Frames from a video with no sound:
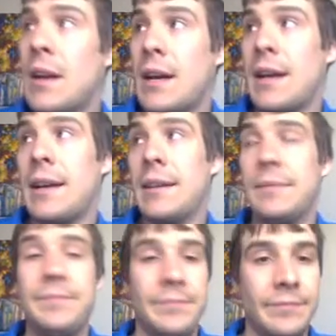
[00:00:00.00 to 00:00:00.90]

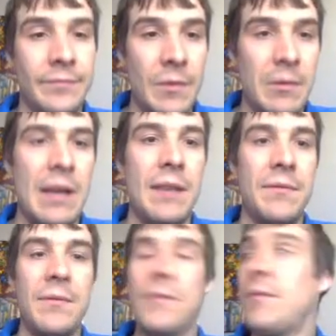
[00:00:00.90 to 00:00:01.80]
We
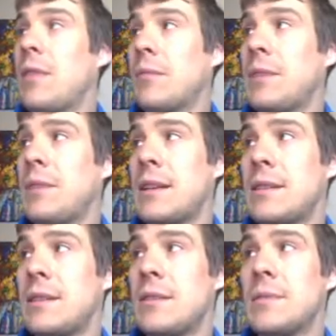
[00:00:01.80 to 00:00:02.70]
have 3
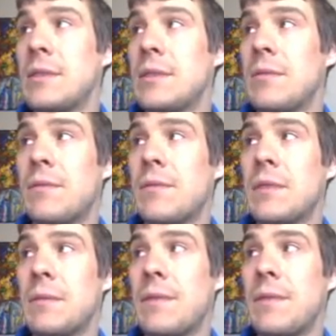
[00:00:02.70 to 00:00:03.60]
isotopes, 24,
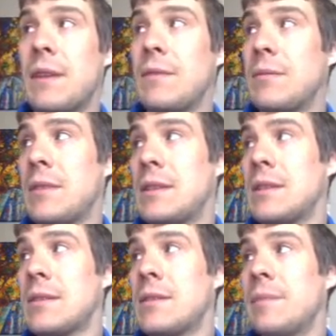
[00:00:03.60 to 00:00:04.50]
25, and
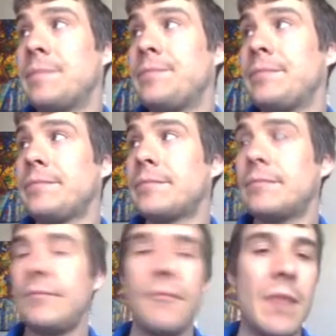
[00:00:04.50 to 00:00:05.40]
26.
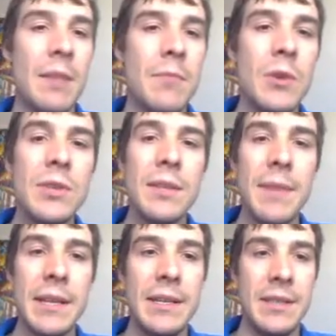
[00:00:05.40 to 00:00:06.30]
Most of the
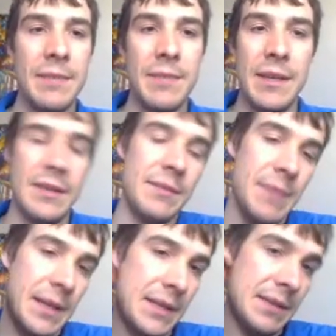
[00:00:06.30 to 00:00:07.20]
magnesium is
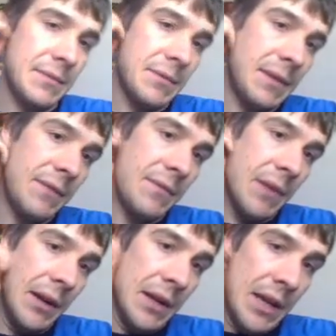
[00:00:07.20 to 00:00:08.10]
magnesium
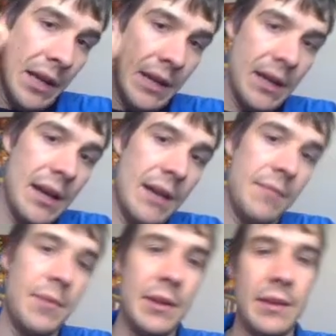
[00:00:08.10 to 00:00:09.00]
24,
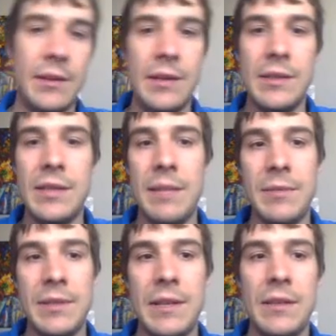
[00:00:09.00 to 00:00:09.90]
but there is
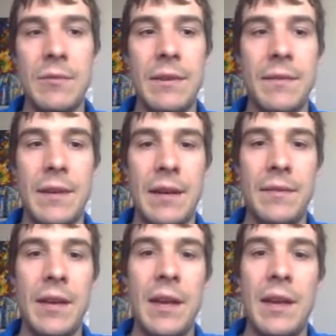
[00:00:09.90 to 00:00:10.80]
10% 25
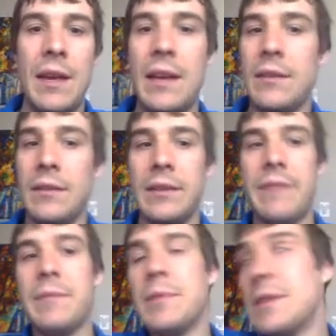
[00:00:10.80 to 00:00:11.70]
and
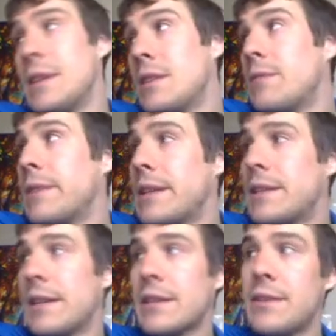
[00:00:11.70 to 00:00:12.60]
11%
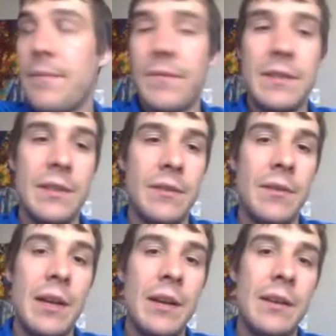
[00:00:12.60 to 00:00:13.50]
26.
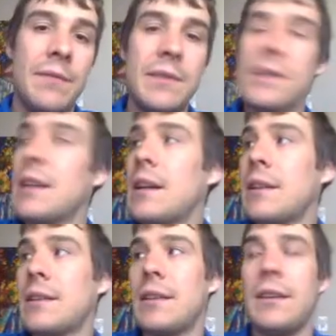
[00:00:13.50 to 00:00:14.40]
So the first thing I
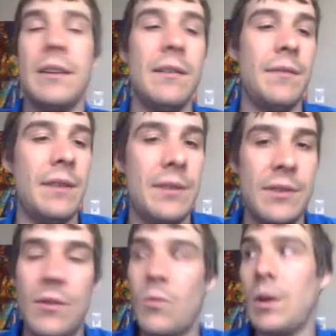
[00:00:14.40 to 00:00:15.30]
like to think of
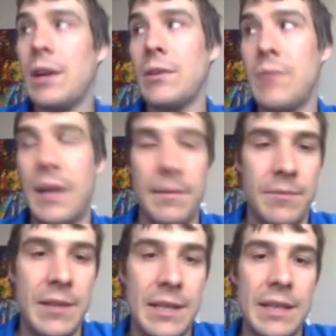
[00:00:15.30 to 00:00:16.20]
is, where do I
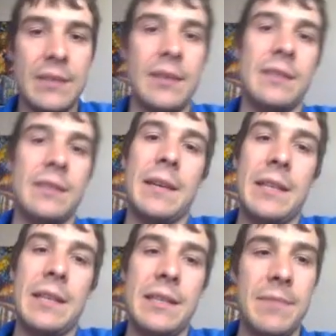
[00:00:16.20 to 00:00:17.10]
predict this
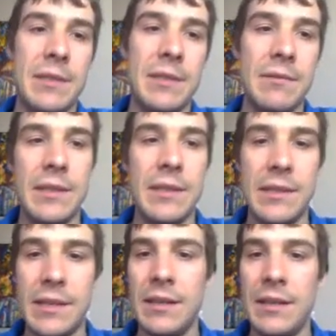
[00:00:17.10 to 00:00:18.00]
magnesium is going to
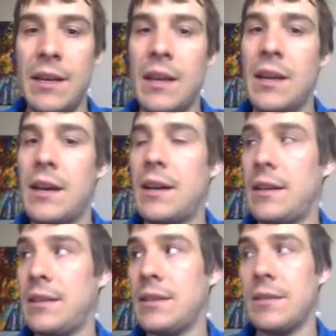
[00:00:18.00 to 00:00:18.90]
sit
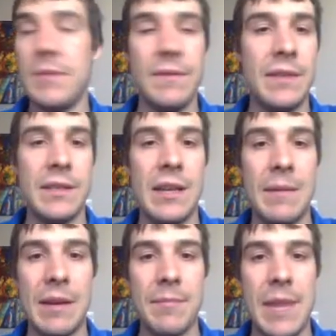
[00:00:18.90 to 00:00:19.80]
in terms of an
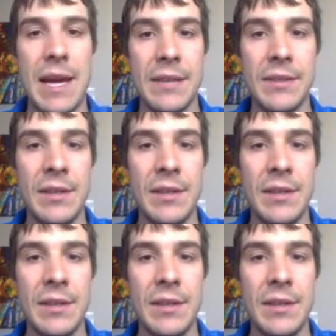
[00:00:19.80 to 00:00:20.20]
atomic mass?